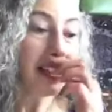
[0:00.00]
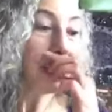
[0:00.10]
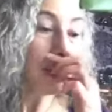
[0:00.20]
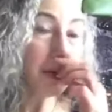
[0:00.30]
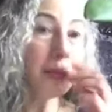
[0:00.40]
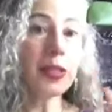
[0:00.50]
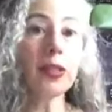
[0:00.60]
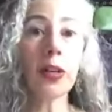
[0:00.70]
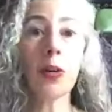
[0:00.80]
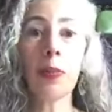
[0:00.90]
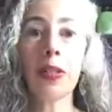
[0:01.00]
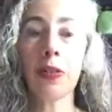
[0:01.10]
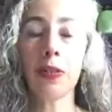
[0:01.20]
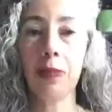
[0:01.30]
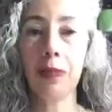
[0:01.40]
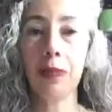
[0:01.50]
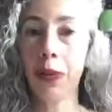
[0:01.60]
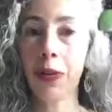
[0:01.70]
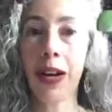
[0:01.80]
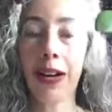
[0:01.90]
You will open
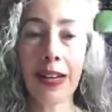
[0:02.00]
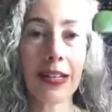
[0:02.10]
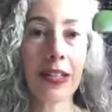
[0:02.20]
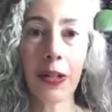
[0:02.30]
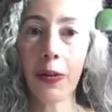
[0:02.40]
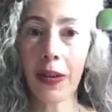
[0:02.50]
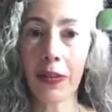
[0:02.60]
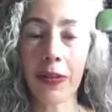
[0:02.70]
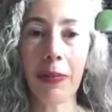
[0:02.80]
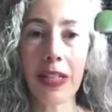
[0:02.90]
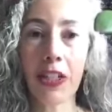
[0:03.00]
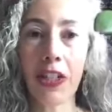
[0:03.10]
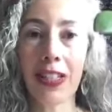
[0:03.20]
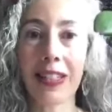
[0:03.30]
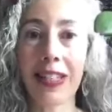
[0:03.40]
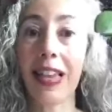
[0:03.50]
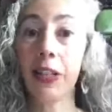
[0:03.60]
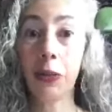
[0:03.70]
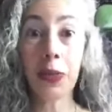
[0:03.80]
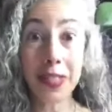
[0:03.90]
your eyes to other dimensions,
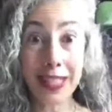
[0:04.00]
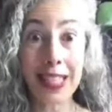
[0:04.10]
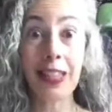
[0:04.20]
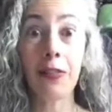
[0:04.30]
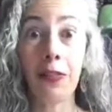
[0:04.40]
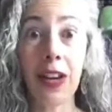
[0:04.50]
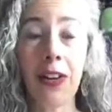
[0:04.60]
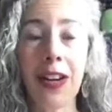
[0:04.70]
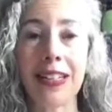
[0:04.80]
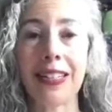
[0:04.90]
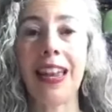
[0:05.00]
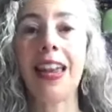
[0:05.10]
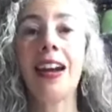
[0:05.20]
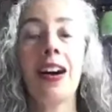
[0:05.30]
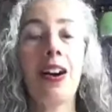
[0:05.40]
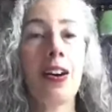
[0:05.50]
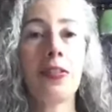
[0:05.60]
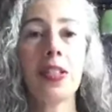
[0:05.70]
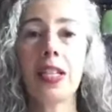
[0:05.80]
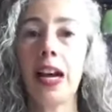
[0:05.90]
and you will see the fairies.
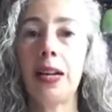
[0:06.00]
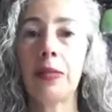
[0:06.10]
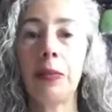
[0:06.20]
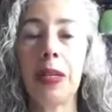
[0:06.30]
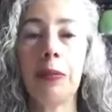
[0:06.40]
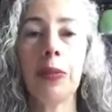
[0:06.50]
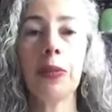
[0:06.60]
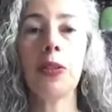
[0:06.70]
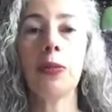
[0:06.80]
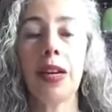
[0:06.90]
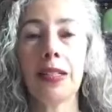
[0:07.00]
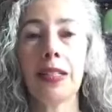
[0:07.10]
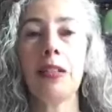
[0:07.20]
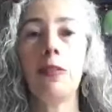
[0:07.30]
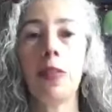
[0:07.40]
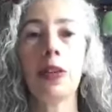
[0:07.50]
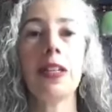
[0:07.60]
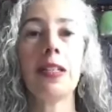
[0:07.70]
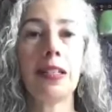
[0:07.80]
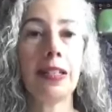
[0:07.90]
Oftentimes, people do not see
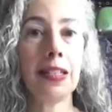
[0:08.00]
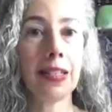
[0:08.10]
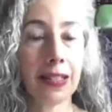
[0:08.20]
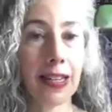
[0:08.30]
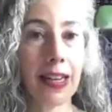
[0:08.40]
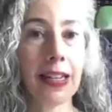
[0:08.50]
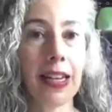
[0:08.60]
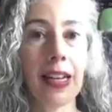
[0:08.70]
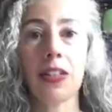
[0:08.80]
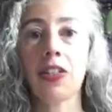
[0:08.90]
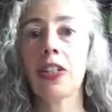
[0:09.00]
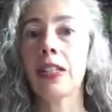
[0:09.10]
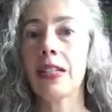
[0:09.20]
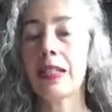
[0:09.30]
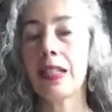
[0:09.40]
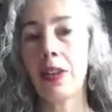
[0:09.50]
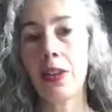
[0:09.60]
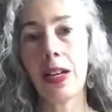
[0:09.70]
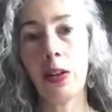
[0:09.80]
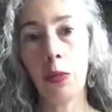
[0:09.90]
fairies this day and age unless they
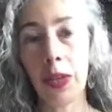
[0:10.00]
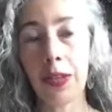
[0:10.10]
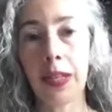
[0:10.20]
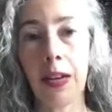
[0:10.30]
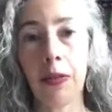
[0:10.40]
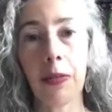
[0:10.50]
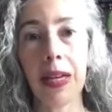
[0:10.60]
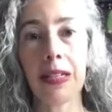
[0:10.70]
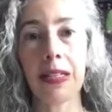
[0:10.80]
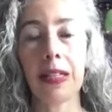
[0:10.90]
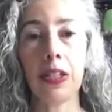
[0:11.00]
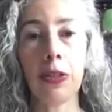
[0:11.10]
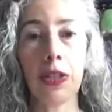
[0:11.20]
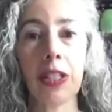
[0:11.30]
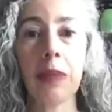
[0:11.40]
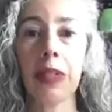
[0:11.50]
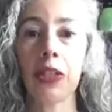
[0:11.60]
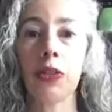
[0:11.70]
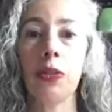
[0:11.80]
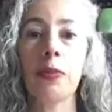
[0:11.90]
are with sacred medicines, usually
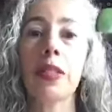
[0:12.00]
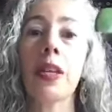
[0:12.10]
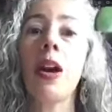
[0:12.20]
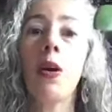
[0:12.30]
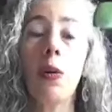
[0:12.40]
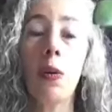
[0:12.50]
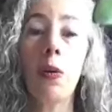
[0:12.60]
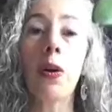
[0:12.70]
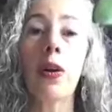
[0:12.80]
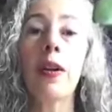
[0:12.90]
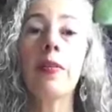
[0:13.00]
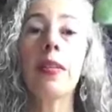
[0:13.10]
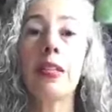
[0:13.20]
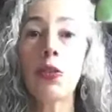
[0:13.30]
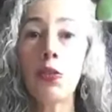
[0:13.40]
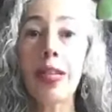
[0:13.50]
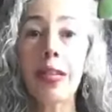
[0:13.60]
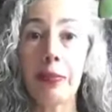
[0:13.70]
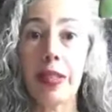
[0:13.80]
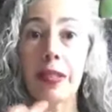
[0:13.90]
mushrooms, or in
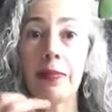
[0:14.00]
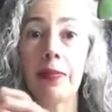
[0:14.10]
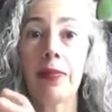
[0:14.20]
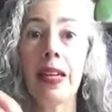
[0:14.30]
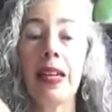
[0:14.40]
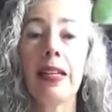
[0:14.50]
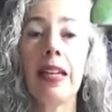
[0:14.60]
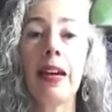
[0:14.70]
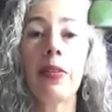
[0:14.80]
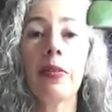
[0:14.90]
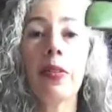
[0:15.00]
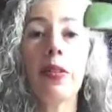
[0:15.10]
dreams. Now, the